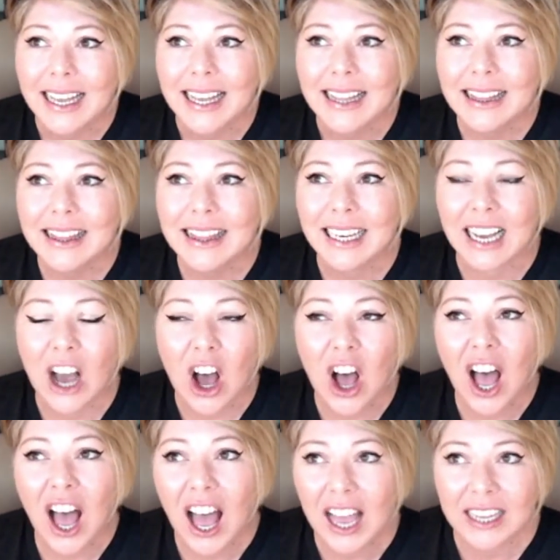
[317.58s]
the
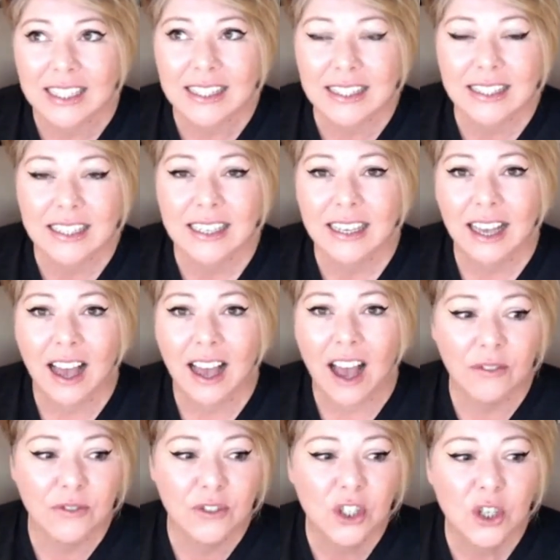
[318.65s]
cost
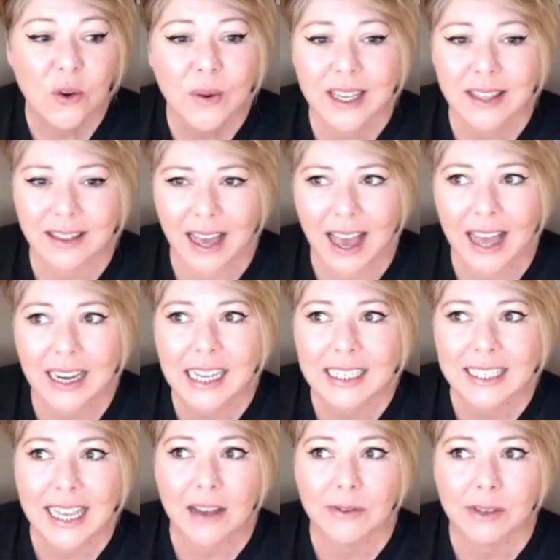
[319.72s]
of doing that is
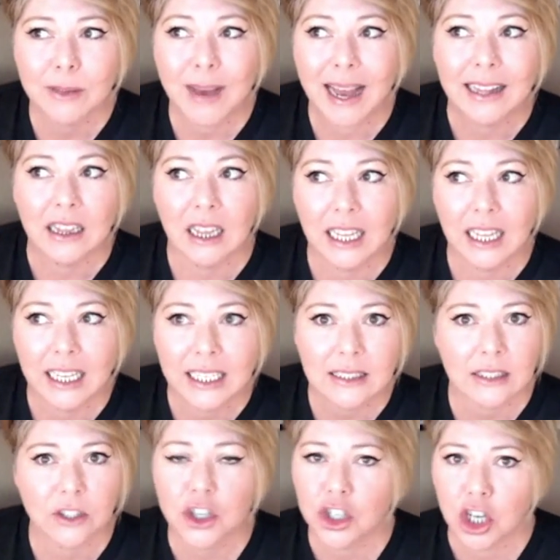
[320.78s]
having my
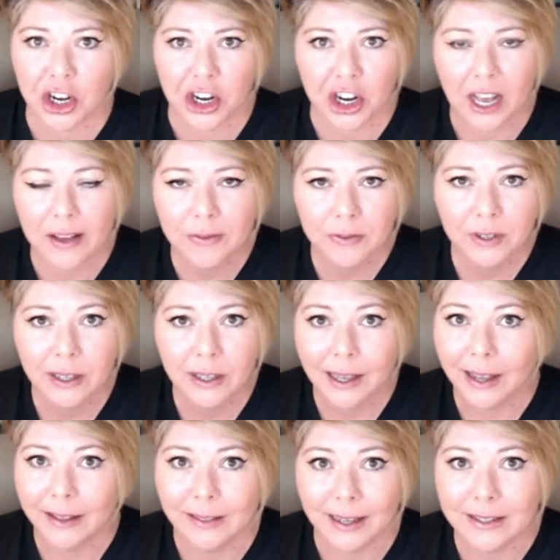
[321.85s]
lights shut off,
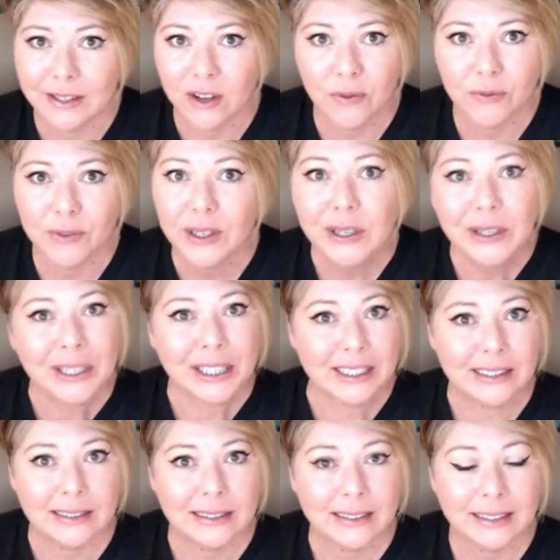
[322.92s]
and that don't feel
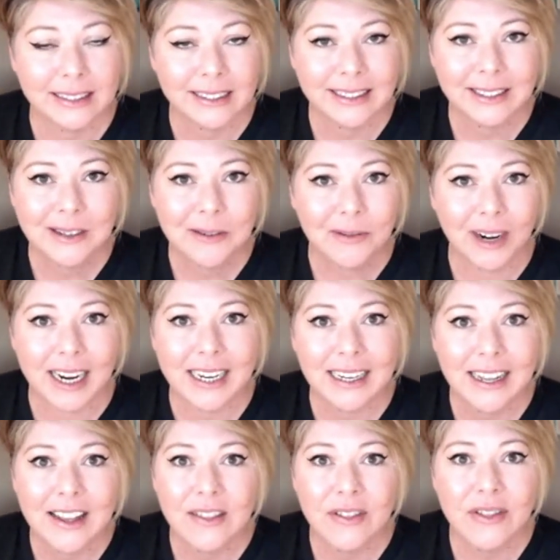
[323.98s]
good, right?
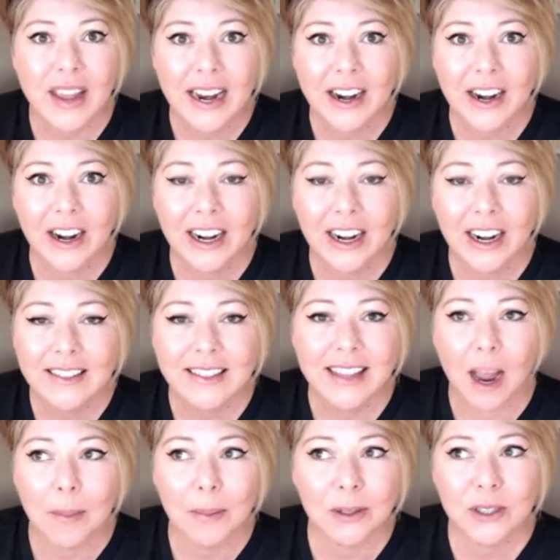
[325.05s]
There, the
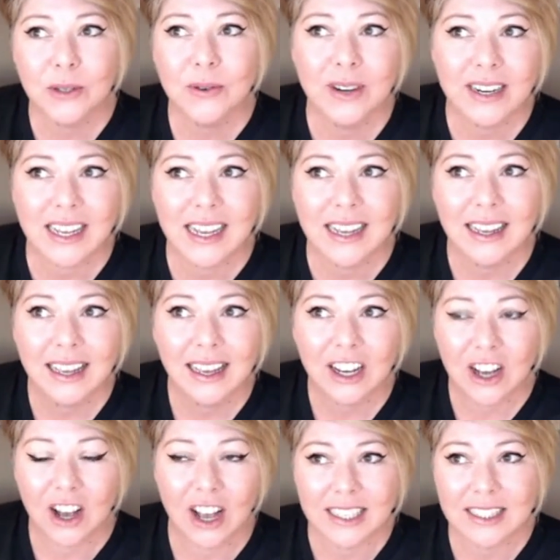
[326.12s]
opportunity
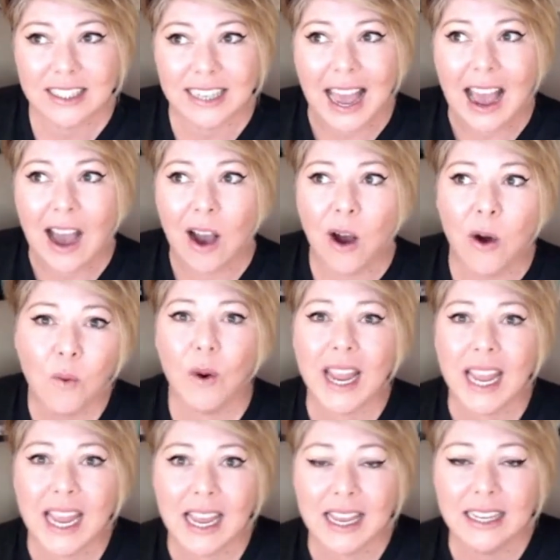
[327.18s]
cost
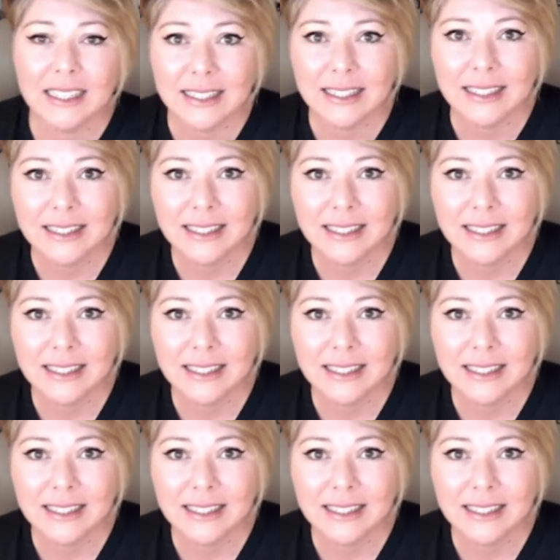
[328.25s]
outweighs